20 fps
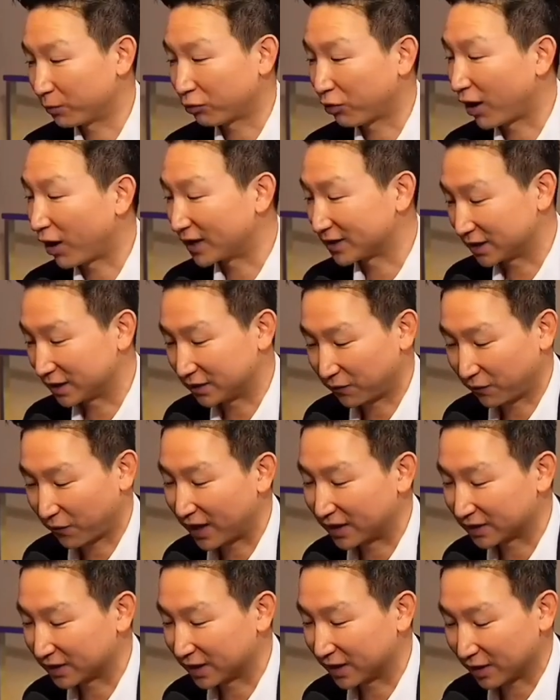process
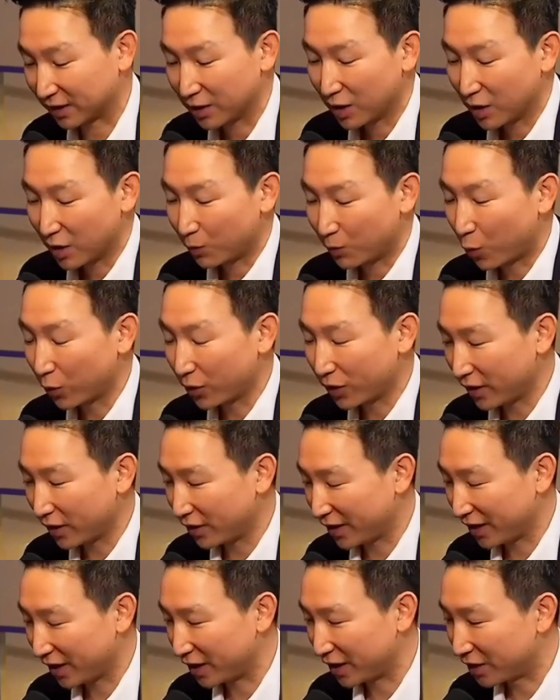fascinating. More than
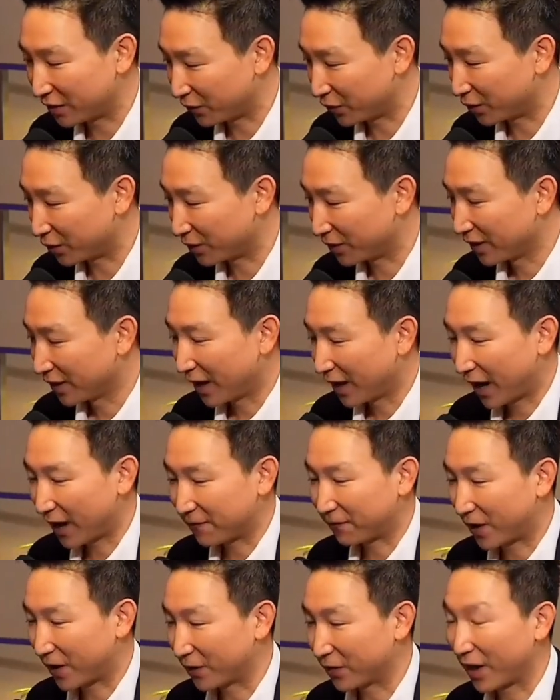the interview, I
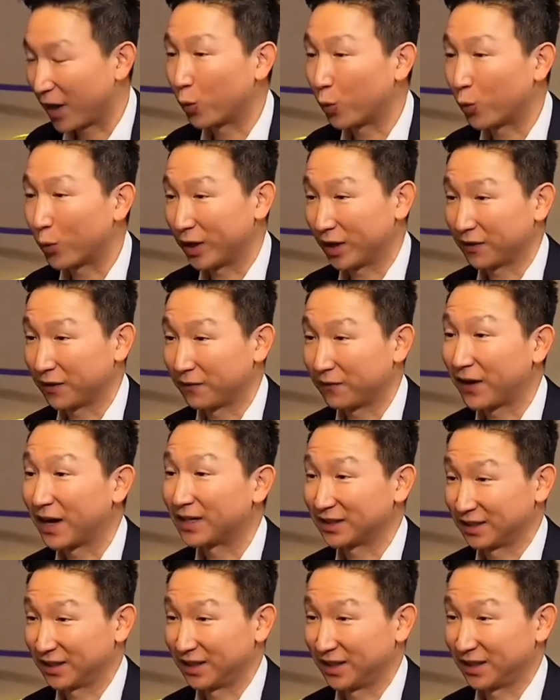found that week
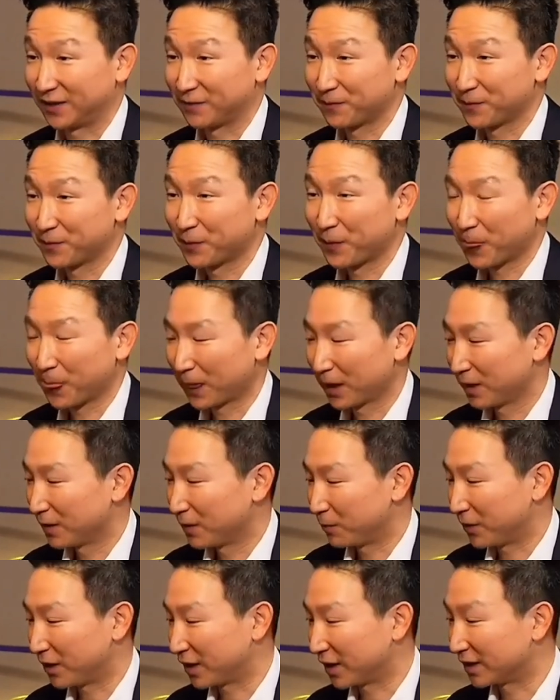fascinating.
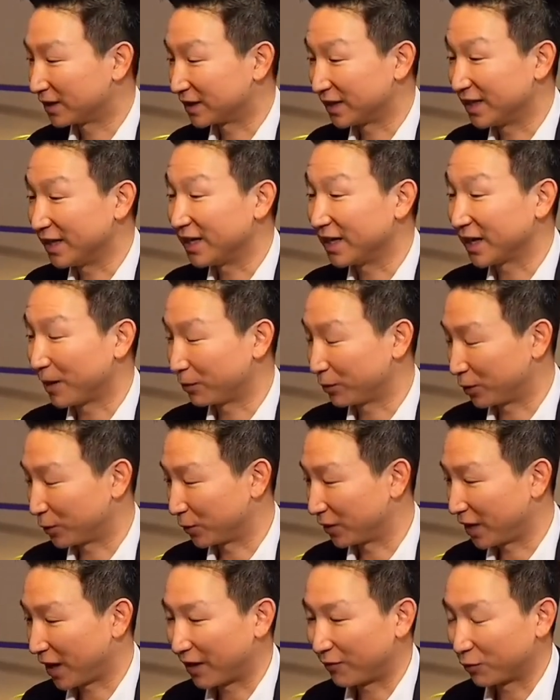Because leading up to
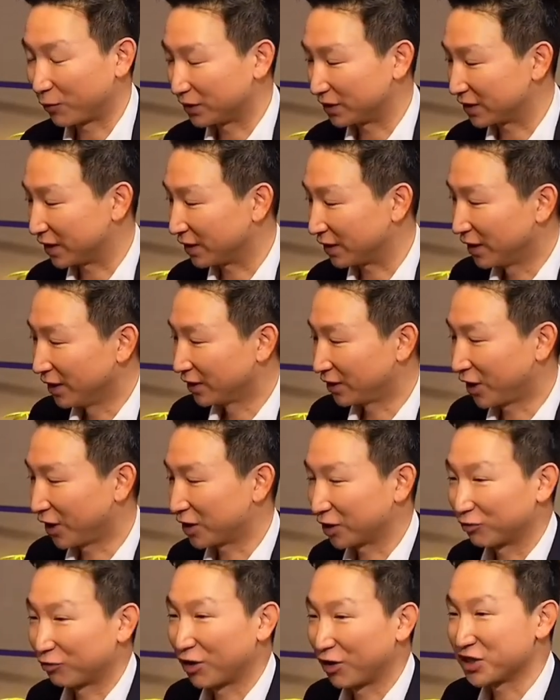it, everyone said,
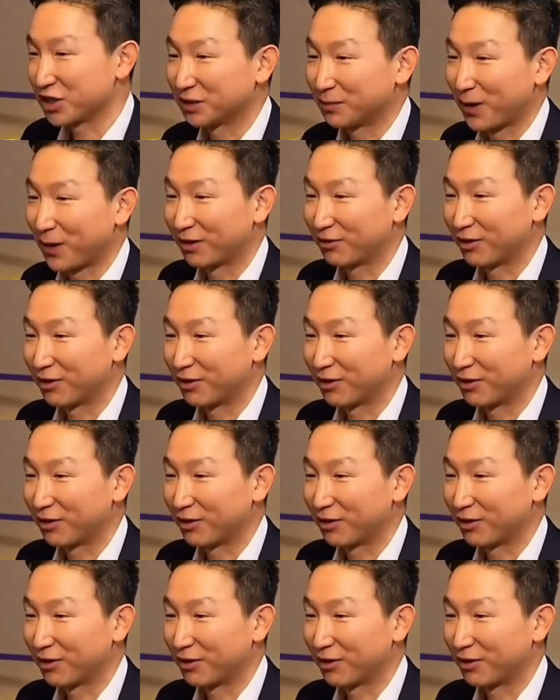Tucker, Russian spy,